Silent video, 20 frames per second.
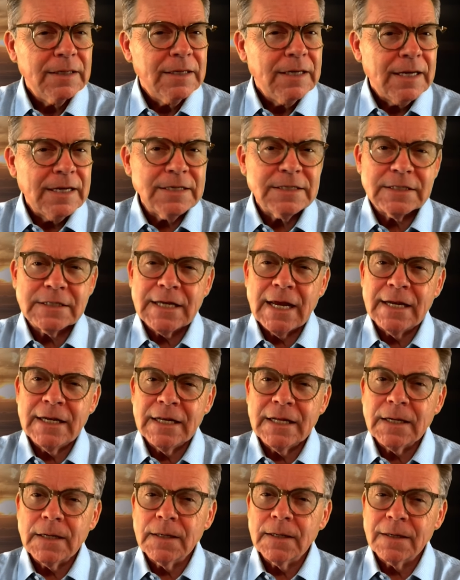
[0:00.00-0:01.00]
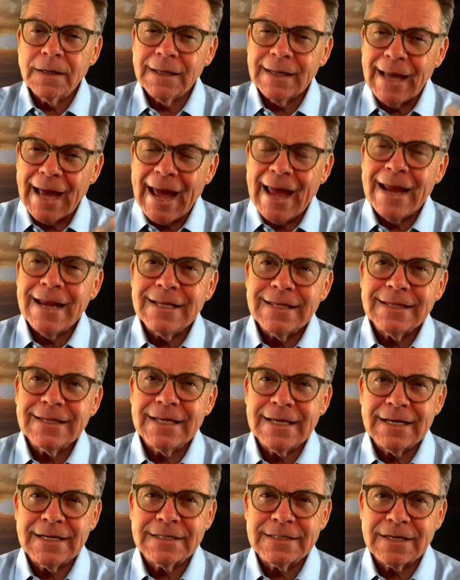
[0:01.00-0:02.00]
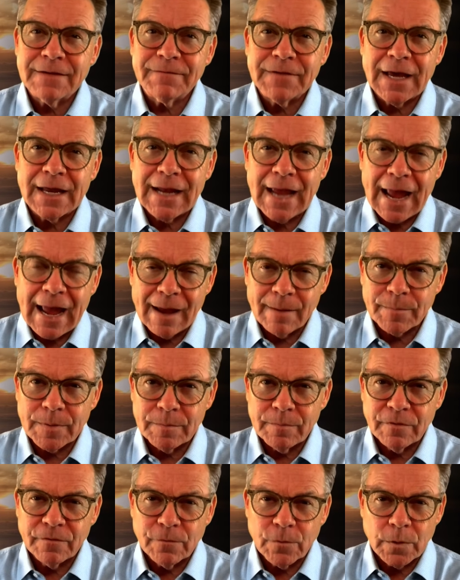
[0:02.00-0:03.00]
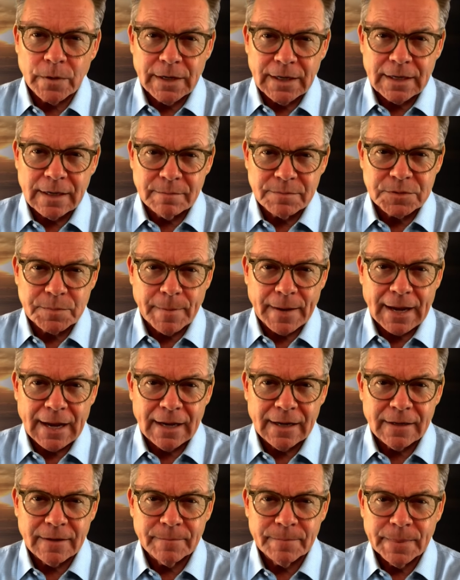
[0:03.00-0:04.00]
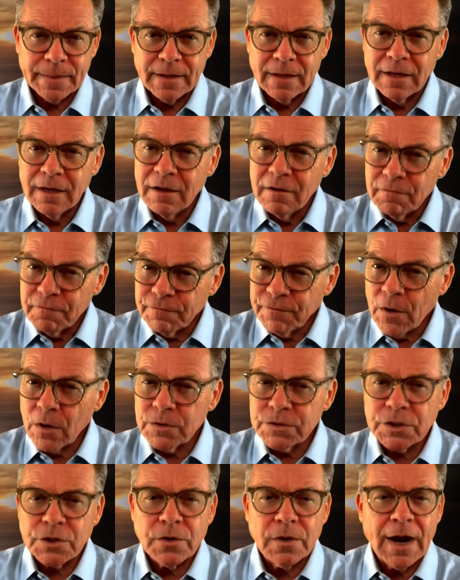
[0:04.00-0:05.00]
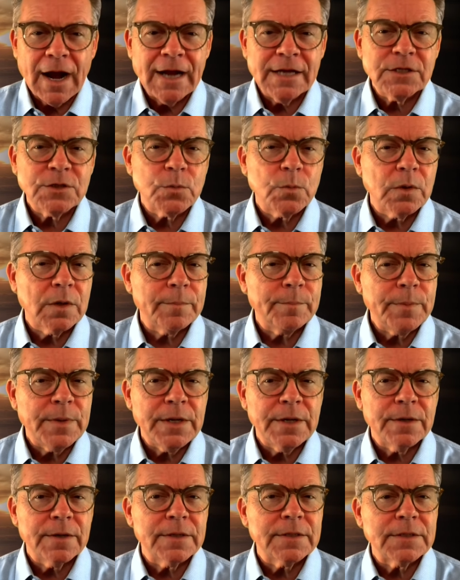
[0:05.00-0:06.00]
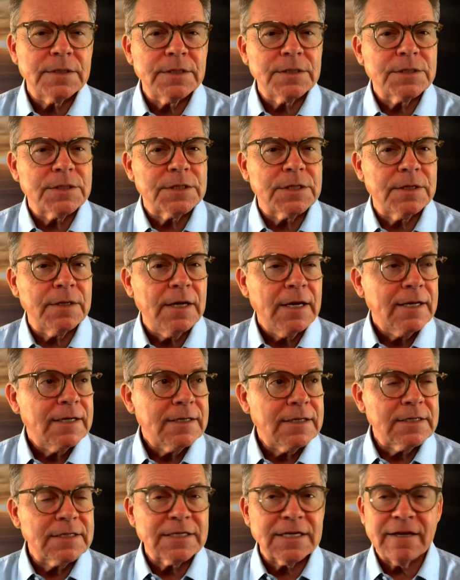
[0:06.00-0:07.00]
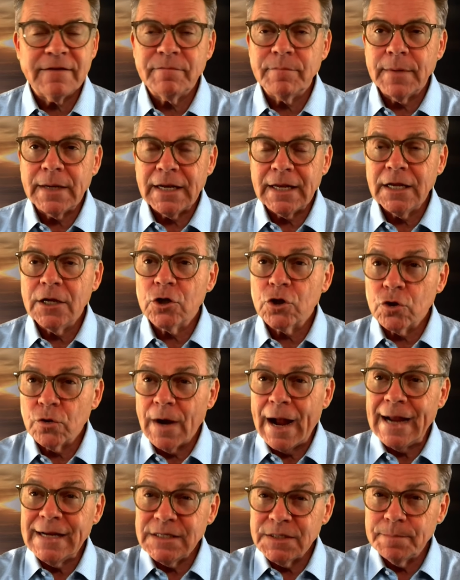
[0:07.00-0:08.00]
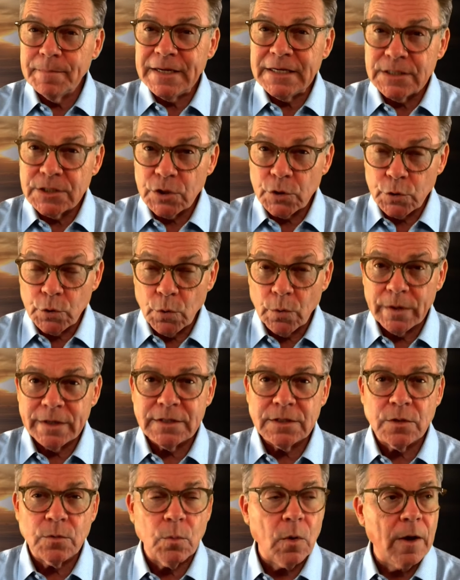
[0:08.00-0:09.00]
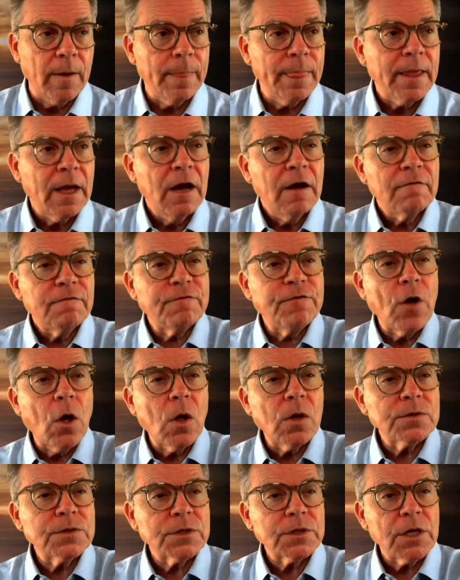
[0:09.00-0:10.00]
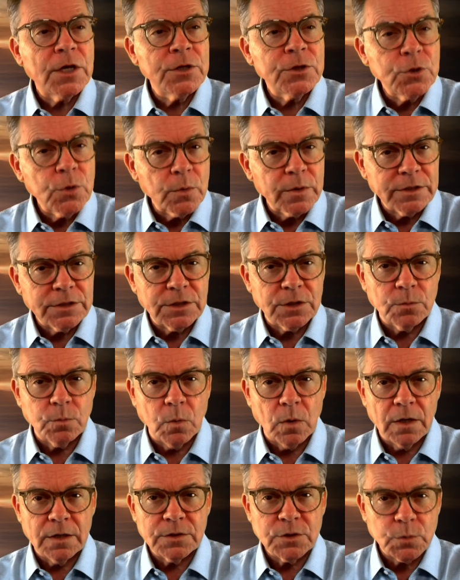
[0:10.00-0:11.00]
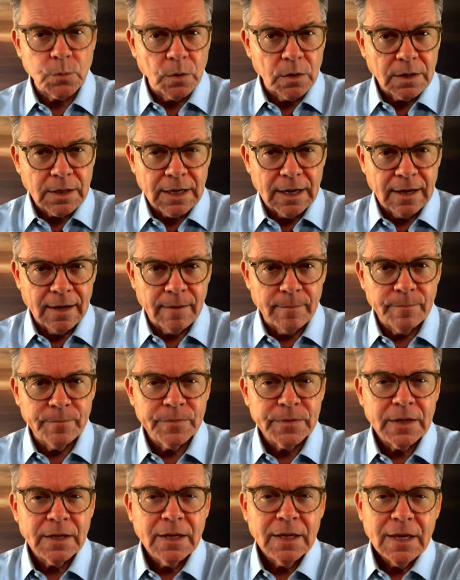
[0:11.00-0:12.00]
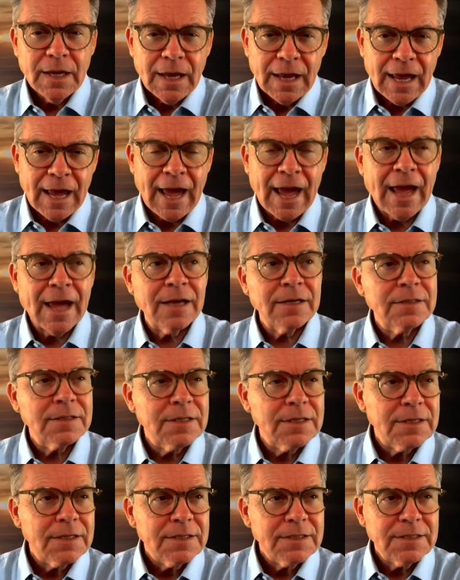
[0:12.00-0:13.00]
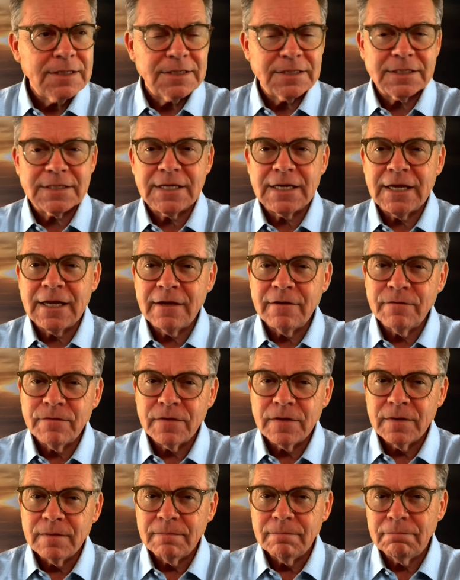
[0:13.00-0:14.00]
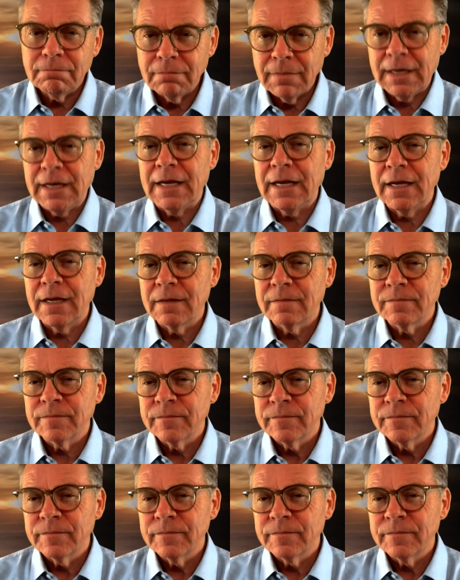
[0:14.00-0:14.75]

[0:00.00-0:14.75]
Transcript: He stated clearly 8 things have got to happen before he comes back. False Christ will appear and deceive many. Christ means anointed one. False anointed ones will come and deceive many.